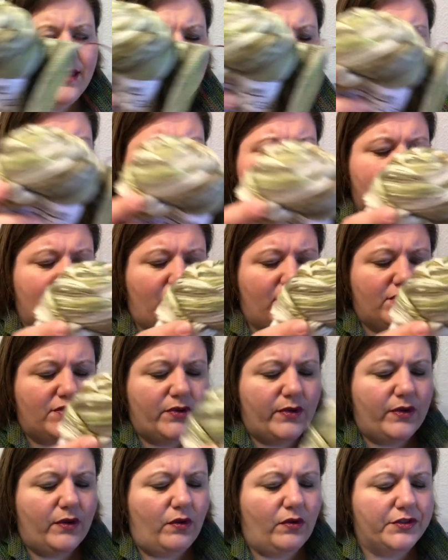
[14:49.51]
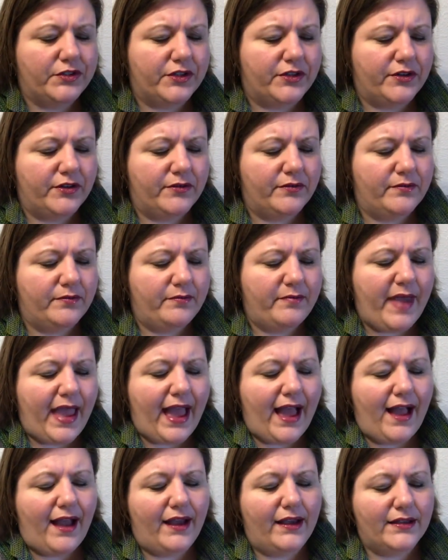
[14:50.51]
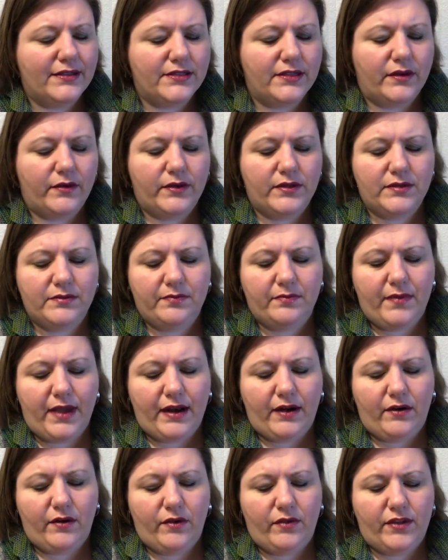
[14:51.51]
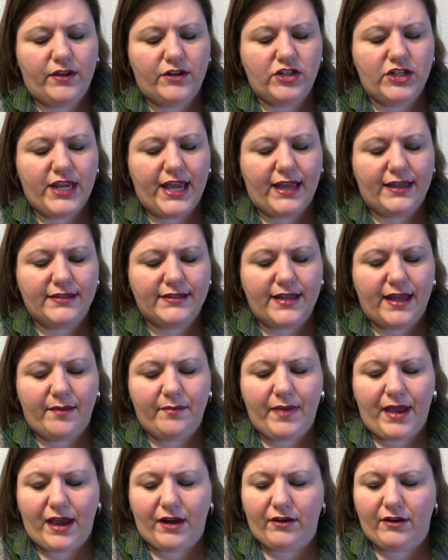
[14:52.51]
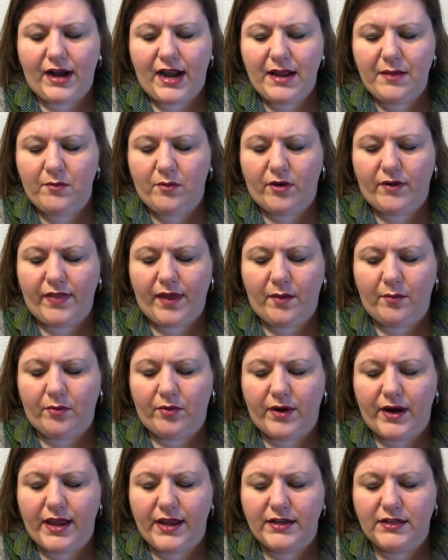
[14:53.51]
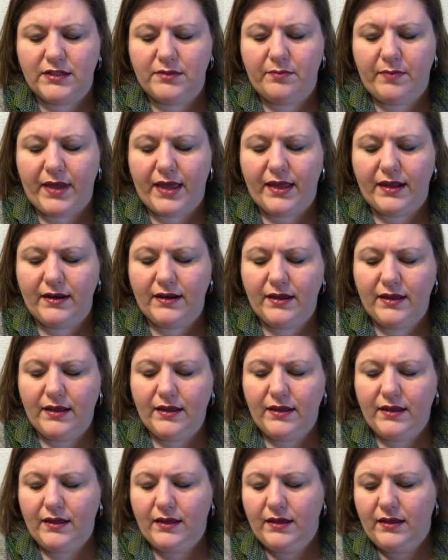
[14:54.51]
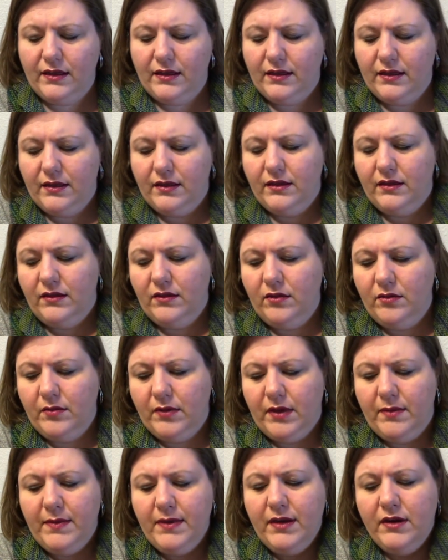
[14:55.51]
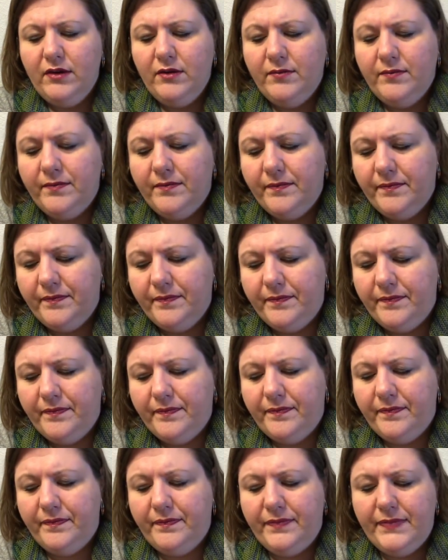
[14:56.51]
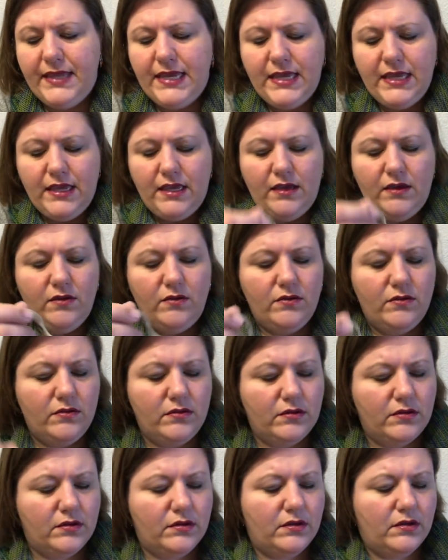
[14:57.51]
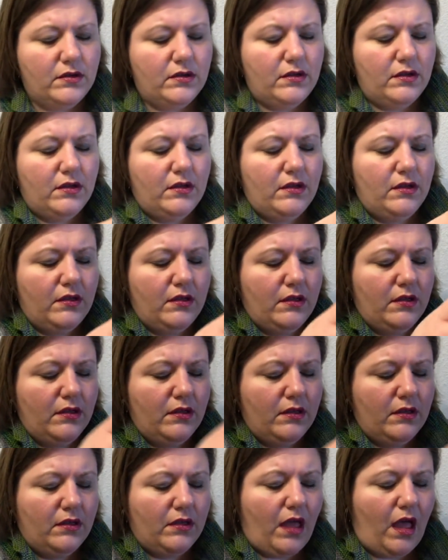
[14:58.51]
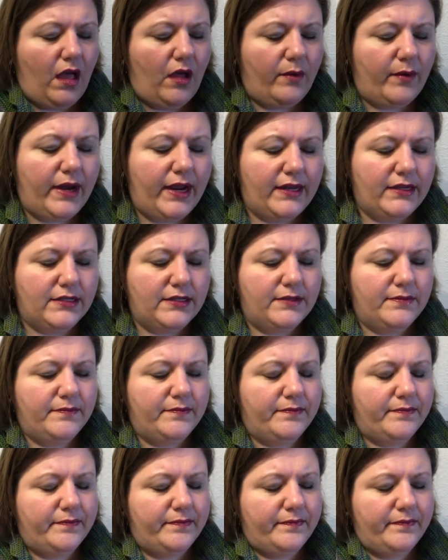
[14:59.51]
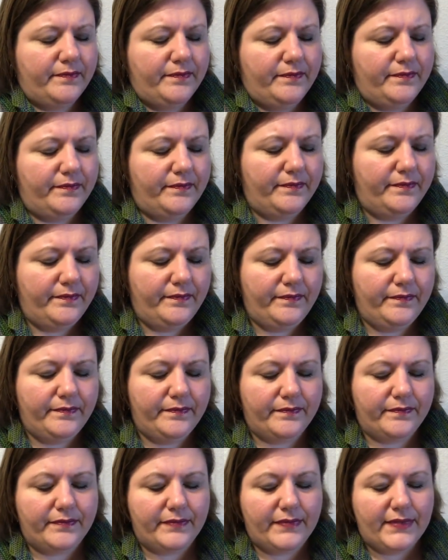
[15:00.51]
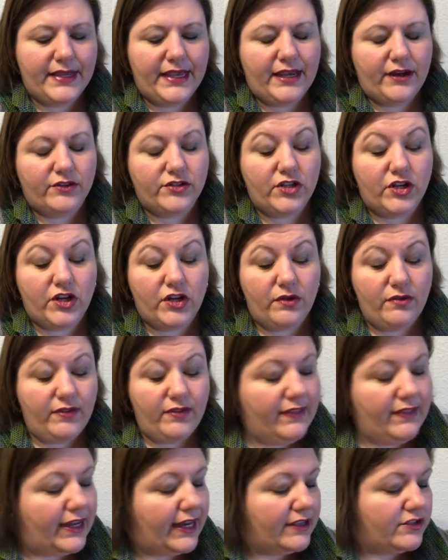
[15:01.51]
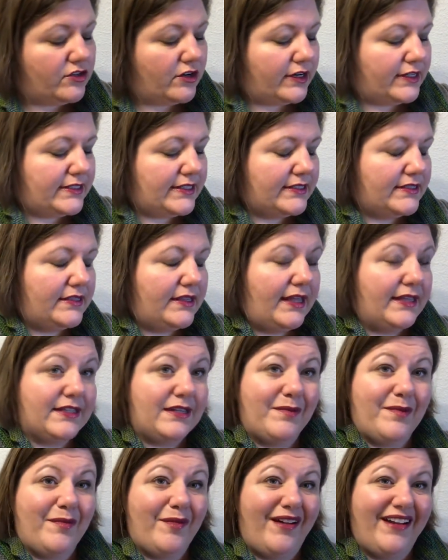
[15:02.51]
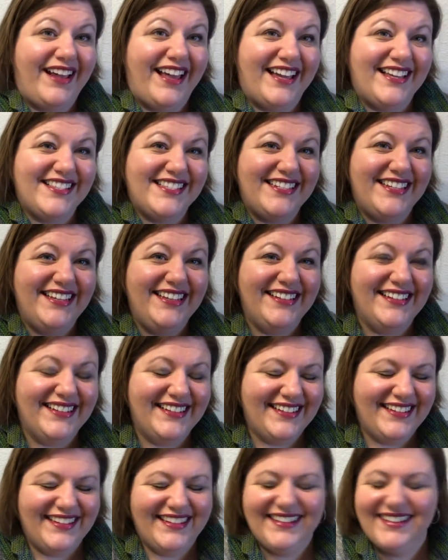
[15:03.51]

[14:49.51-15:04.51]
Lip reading: This is also an older bag, so I don't know that she has that pattern anymore, that print, but, oh, come here. Thank you. All right. Here's a new that I started since the last time I podcasted.